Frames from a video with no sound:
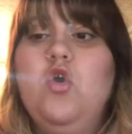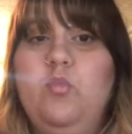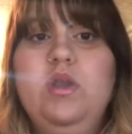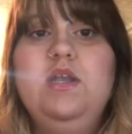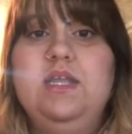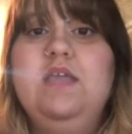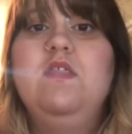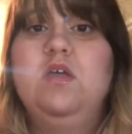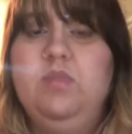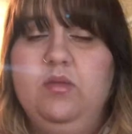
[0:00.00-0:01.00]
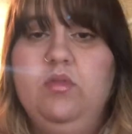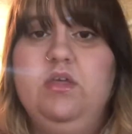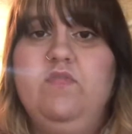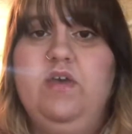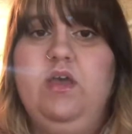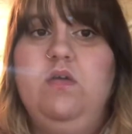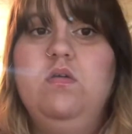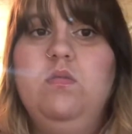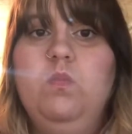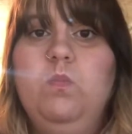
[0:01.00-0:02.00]
Brittany the Bibliophile.
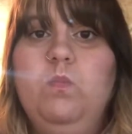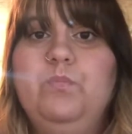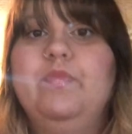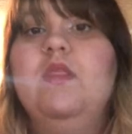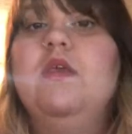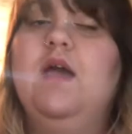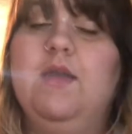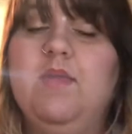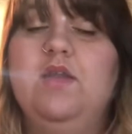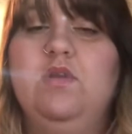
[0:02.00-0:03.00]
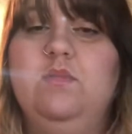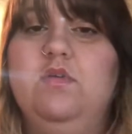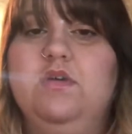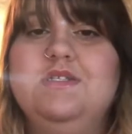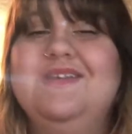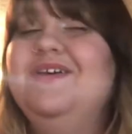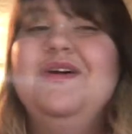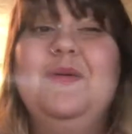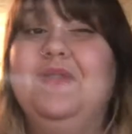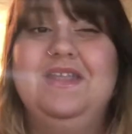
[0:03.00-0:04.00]
I might read books,
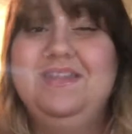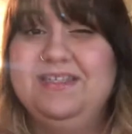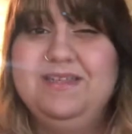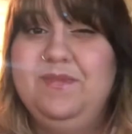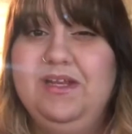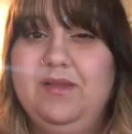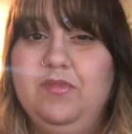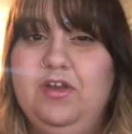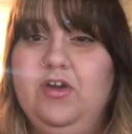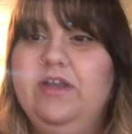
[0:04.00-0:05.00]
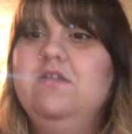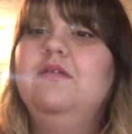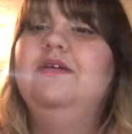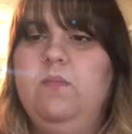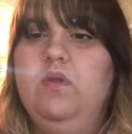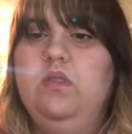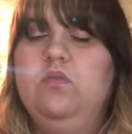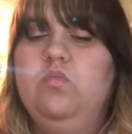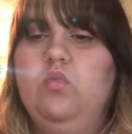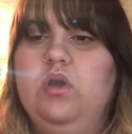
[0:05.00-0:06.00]
but that doesn't mean I'm literate. But
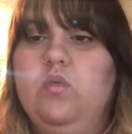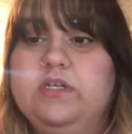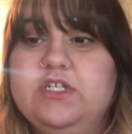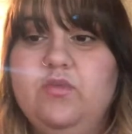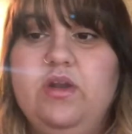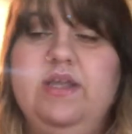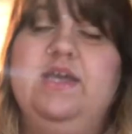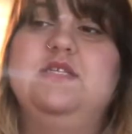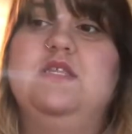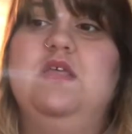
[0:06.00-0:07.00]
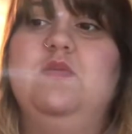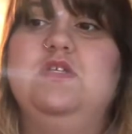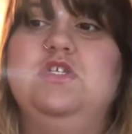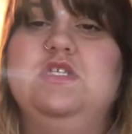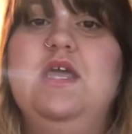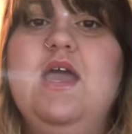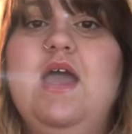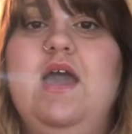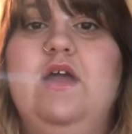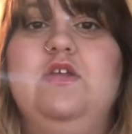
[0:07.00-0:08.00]
what question would I ask them is just,
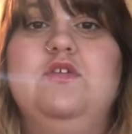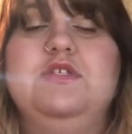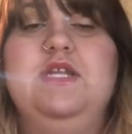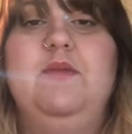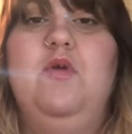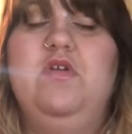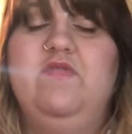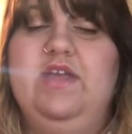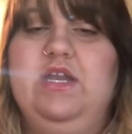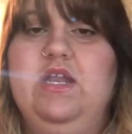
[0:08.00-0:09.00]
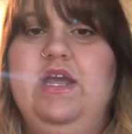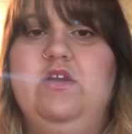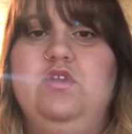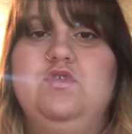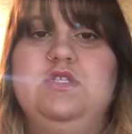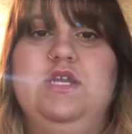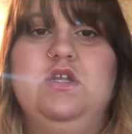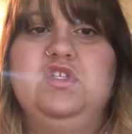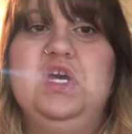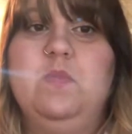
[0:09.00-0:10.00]
how do you stay motivated? How do you stay
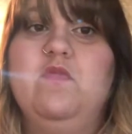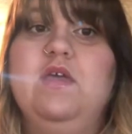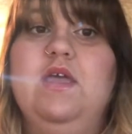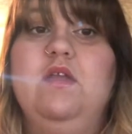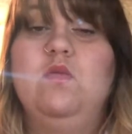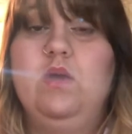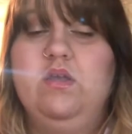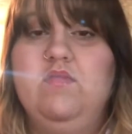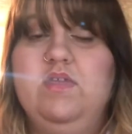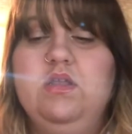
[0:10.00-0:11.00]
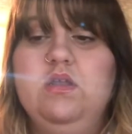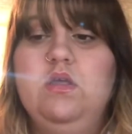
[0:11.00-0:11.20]
on top of it and relevant